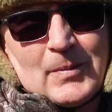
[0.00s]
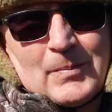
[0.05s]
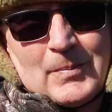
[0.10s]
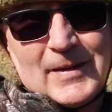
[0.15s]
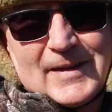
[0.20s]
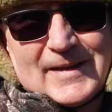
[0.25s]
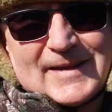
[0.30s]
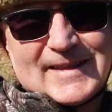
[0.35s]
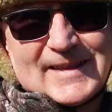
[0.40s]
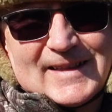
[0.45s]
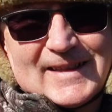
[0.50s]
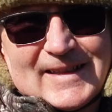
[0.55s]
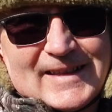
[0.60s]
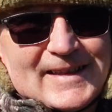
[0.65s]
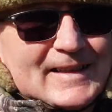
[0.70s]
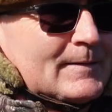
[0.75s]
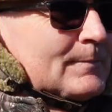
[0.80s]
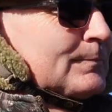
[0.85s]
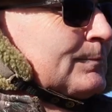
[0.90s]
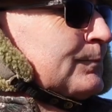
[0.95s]

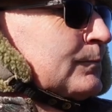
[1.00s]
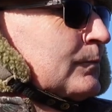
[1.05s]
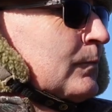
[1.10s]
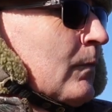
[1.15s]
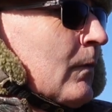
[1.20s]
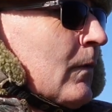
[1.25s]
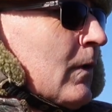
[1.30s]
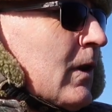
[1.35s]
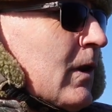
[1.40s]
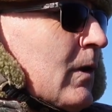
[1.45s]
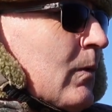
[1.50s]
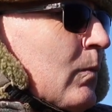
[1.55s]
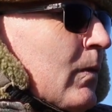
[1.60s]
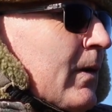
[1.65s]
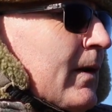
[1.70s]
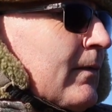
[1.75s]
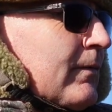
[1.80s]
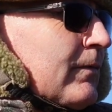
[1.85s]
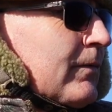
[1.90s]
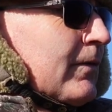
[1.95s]
basically you
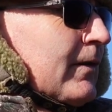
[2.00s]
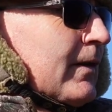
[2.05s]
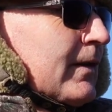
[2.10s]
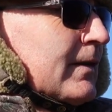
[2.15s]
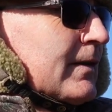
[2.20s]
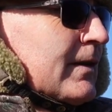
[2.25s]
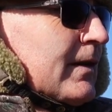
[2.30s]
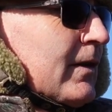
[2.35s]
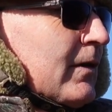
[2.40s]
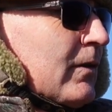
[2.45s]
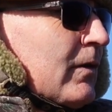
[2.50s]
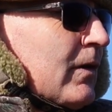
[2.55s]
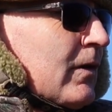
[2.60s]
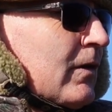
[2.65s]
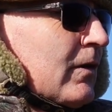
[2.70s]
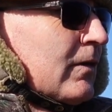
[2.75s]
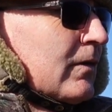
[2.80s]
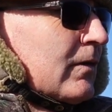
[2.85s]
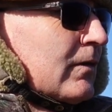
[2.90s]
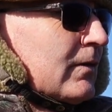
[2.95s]
wait for it to
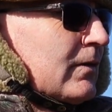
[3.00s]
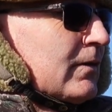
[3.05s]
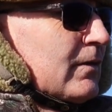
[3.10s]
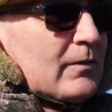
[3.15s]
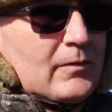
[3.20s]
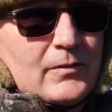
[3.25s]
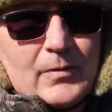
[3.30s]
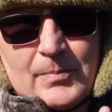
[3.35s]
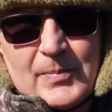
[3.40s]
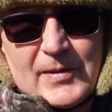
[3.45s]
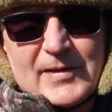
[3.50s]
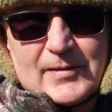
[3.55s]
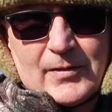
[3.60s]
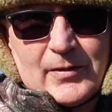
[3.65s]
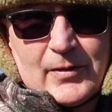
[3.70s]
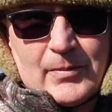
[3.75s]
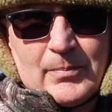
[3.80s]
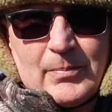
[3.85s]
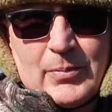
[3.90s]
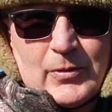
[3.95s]
do the biz
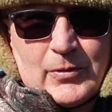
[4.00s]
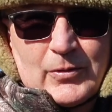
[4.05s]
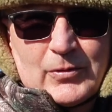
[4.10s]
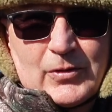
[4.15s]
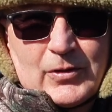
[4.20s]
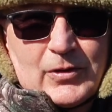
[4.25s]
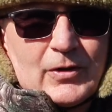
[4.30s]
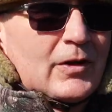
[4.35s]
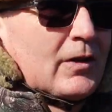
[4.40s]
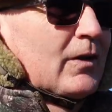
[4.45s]
on the bush.